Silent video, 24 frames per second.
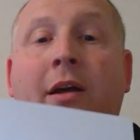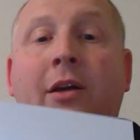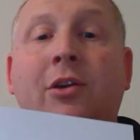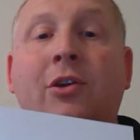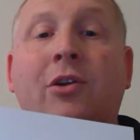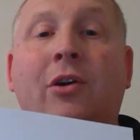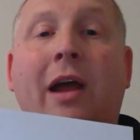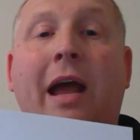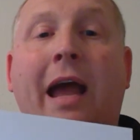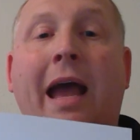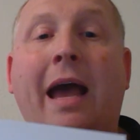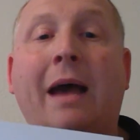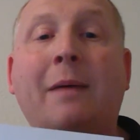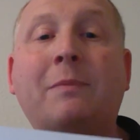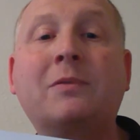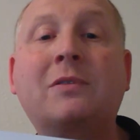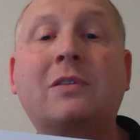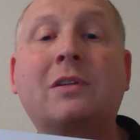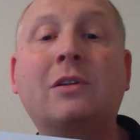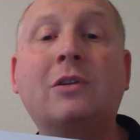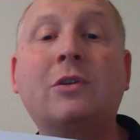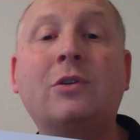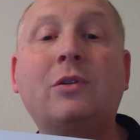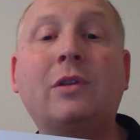You're
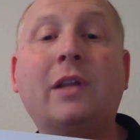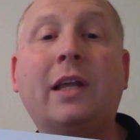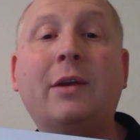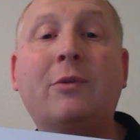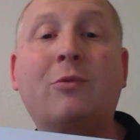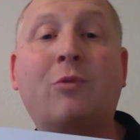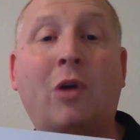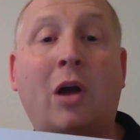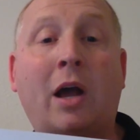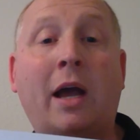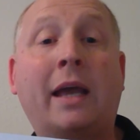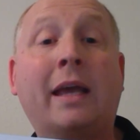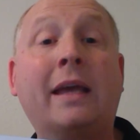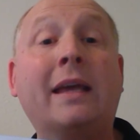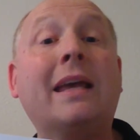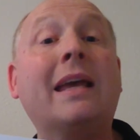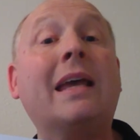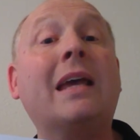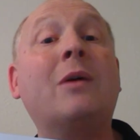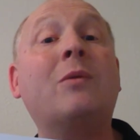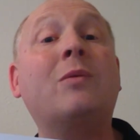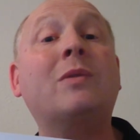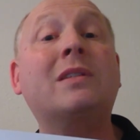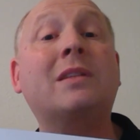absolutely right.
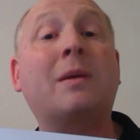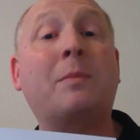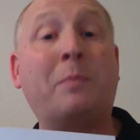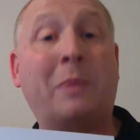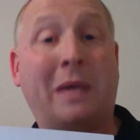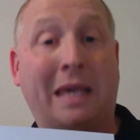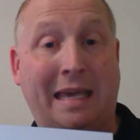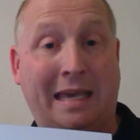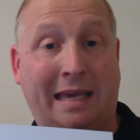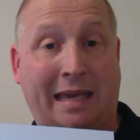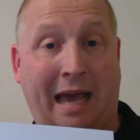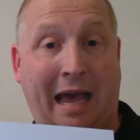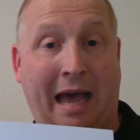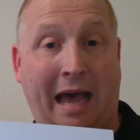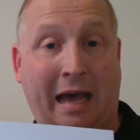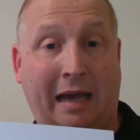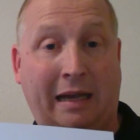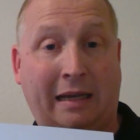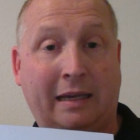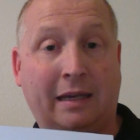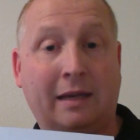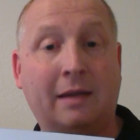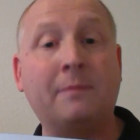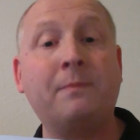It was a
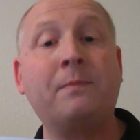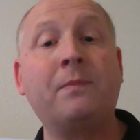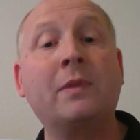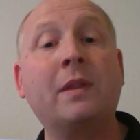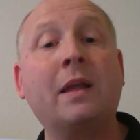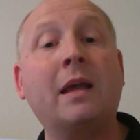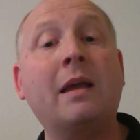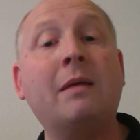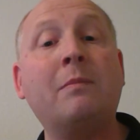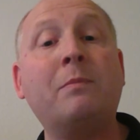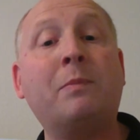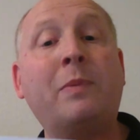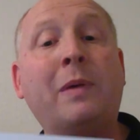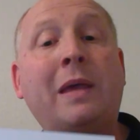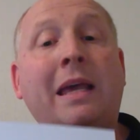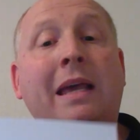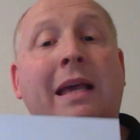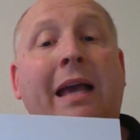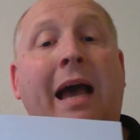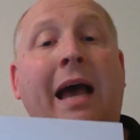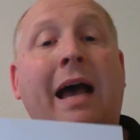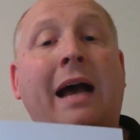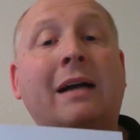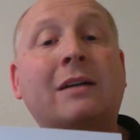peacock. And
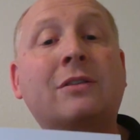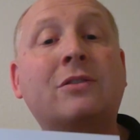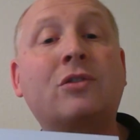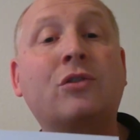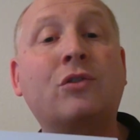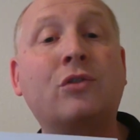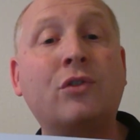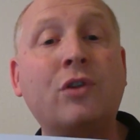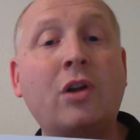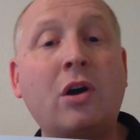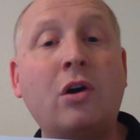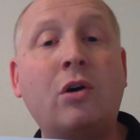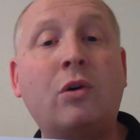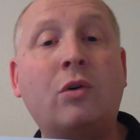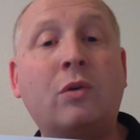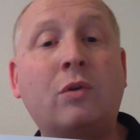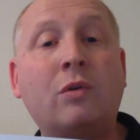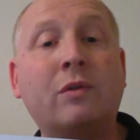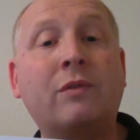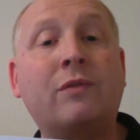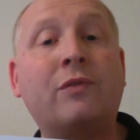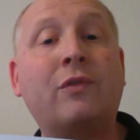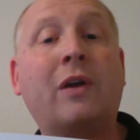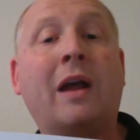peacocks are
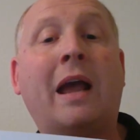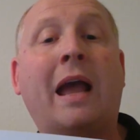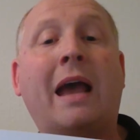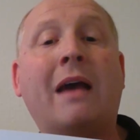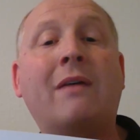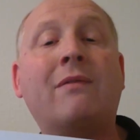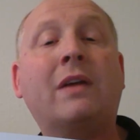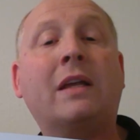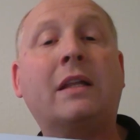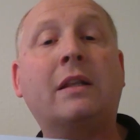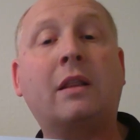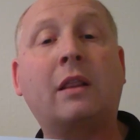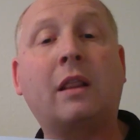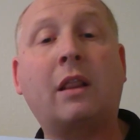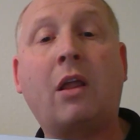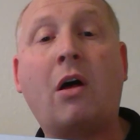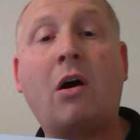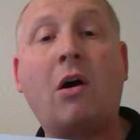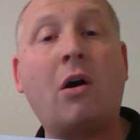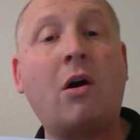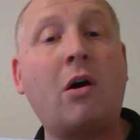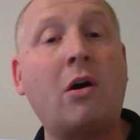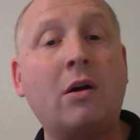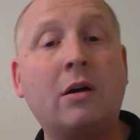known for having
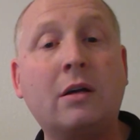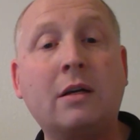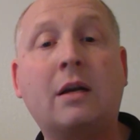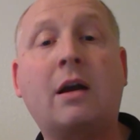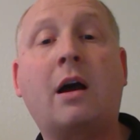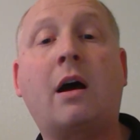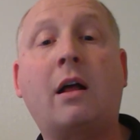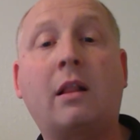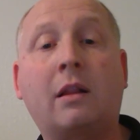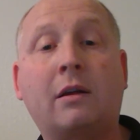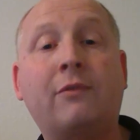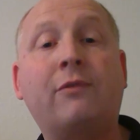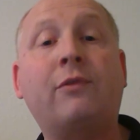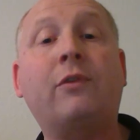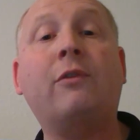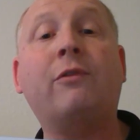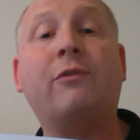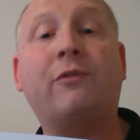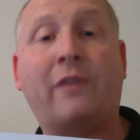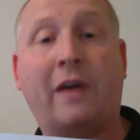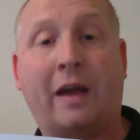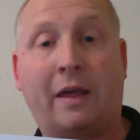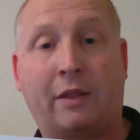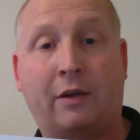long, colorful
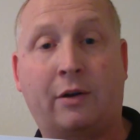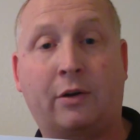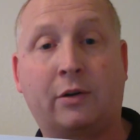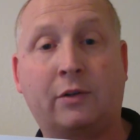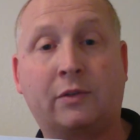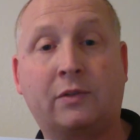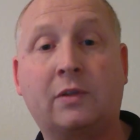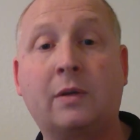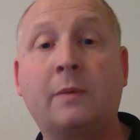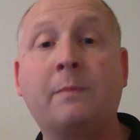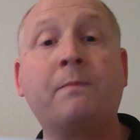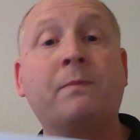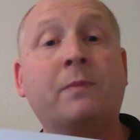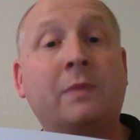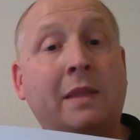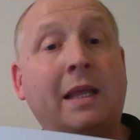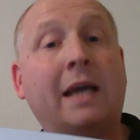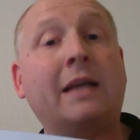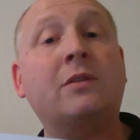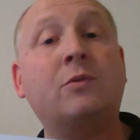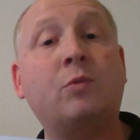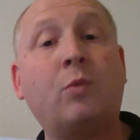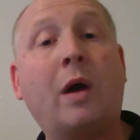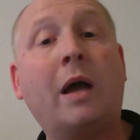feathers.
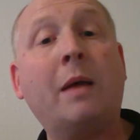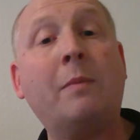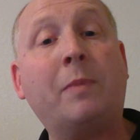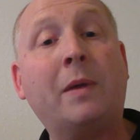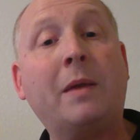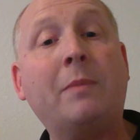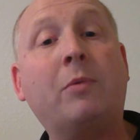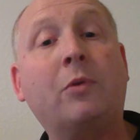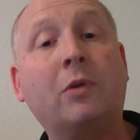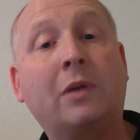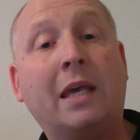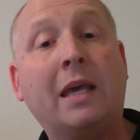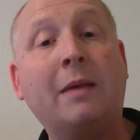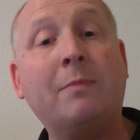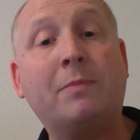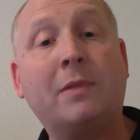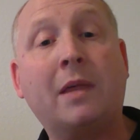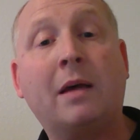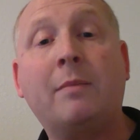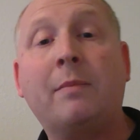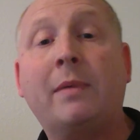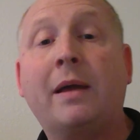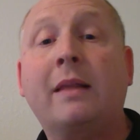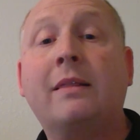That's why people keep
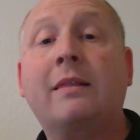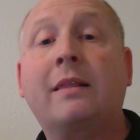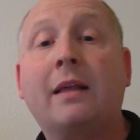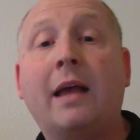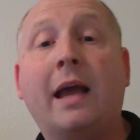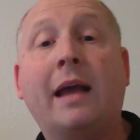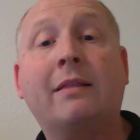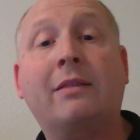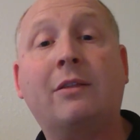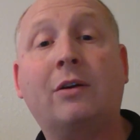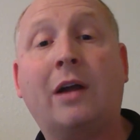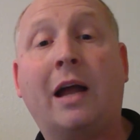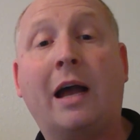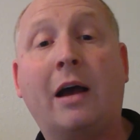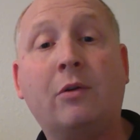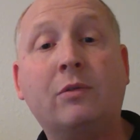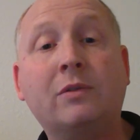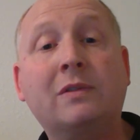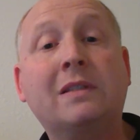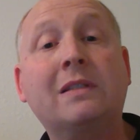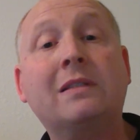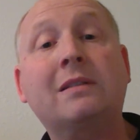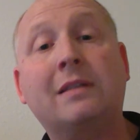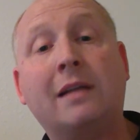them at their
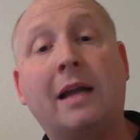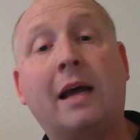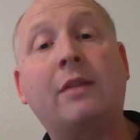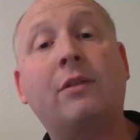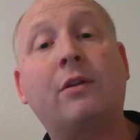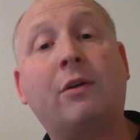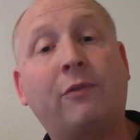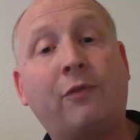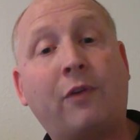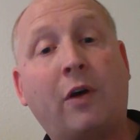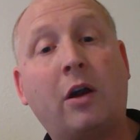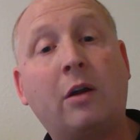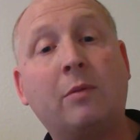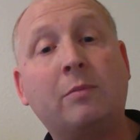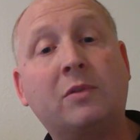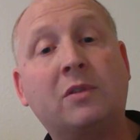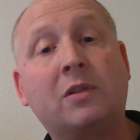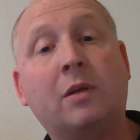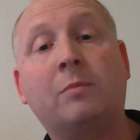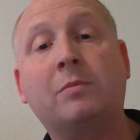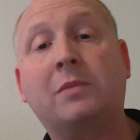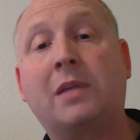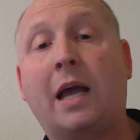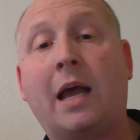houses and on their farms
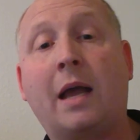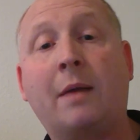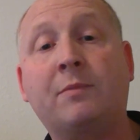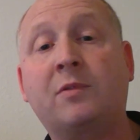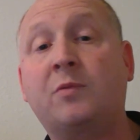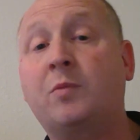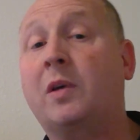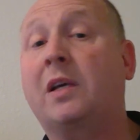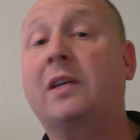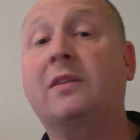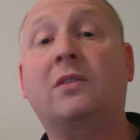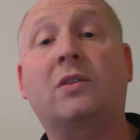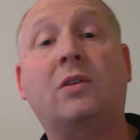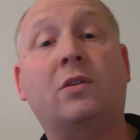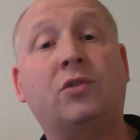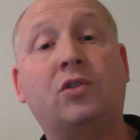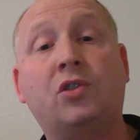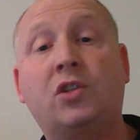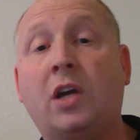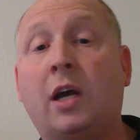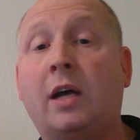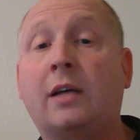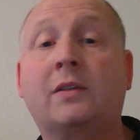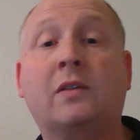sometimes, because they're
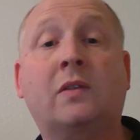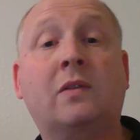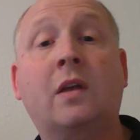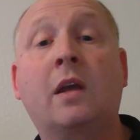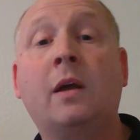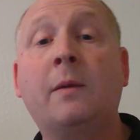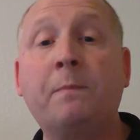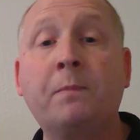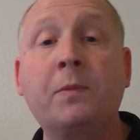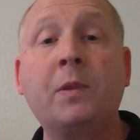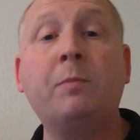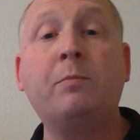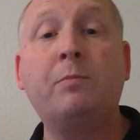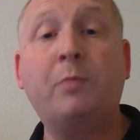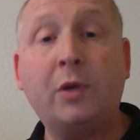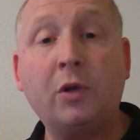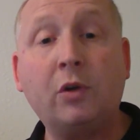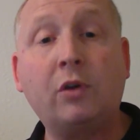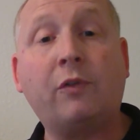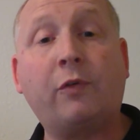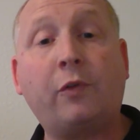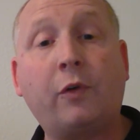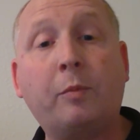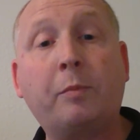just
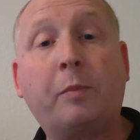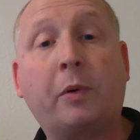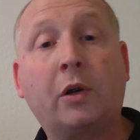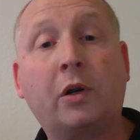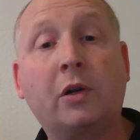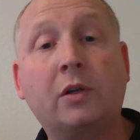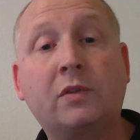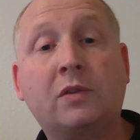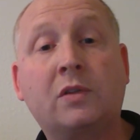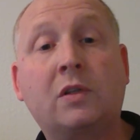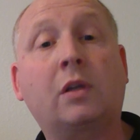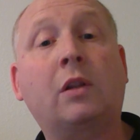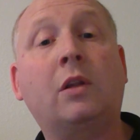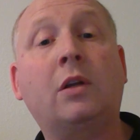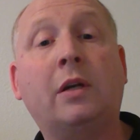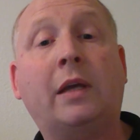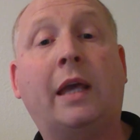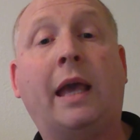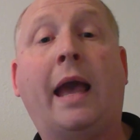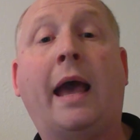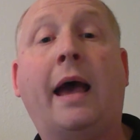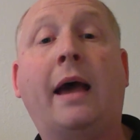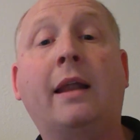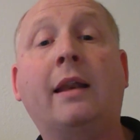beautiful birds to
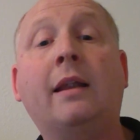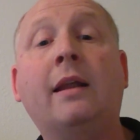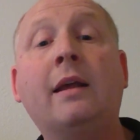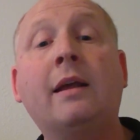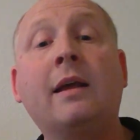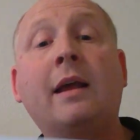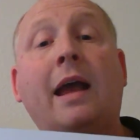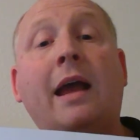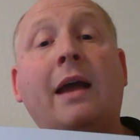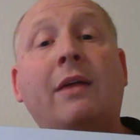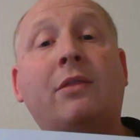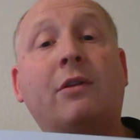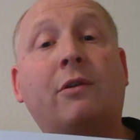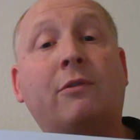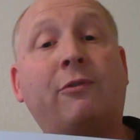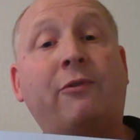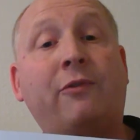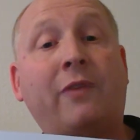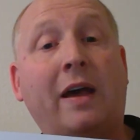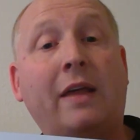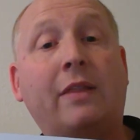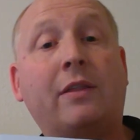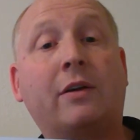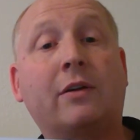look at, and their
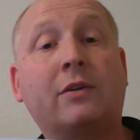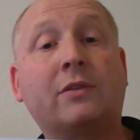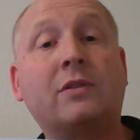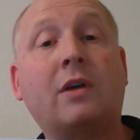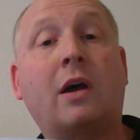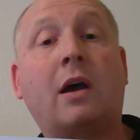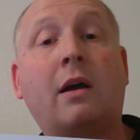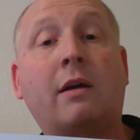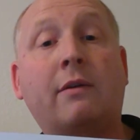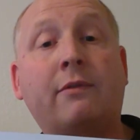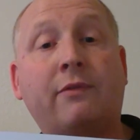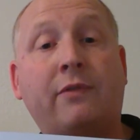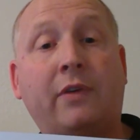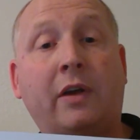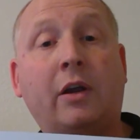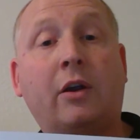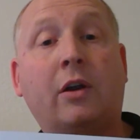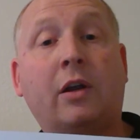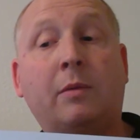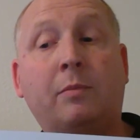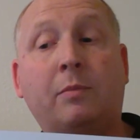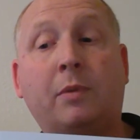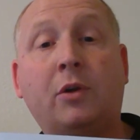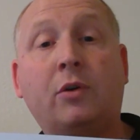feathers are
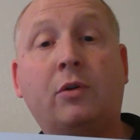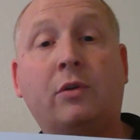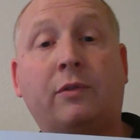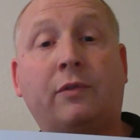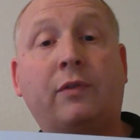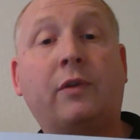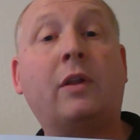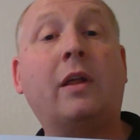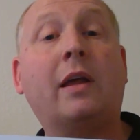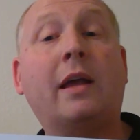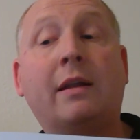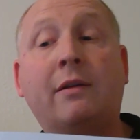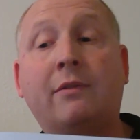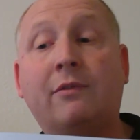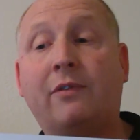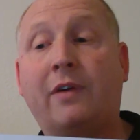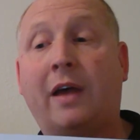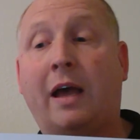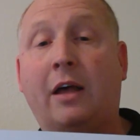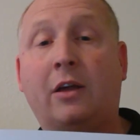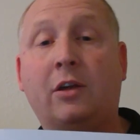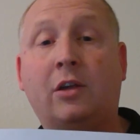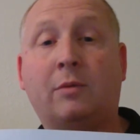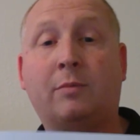very beautiful and
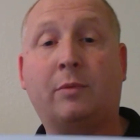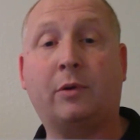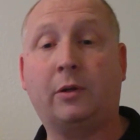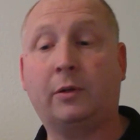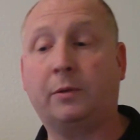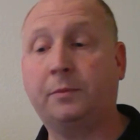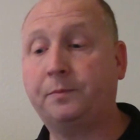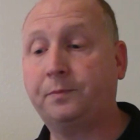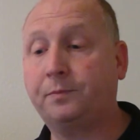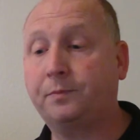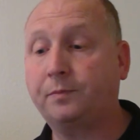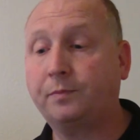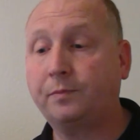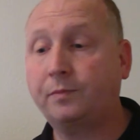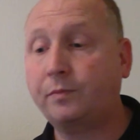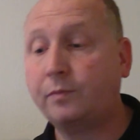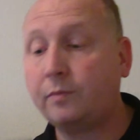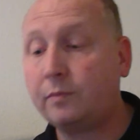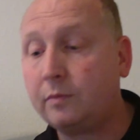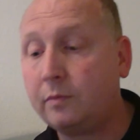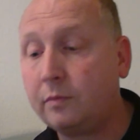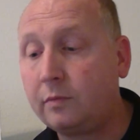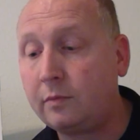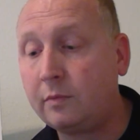valuable.
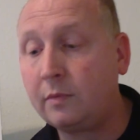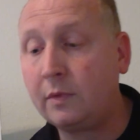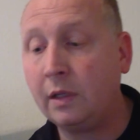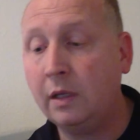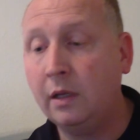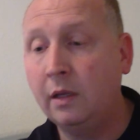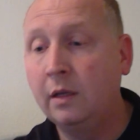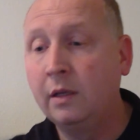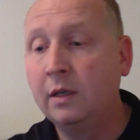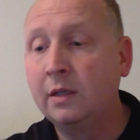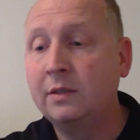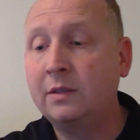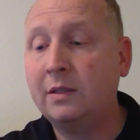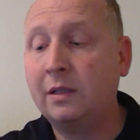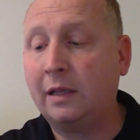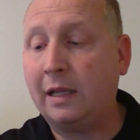So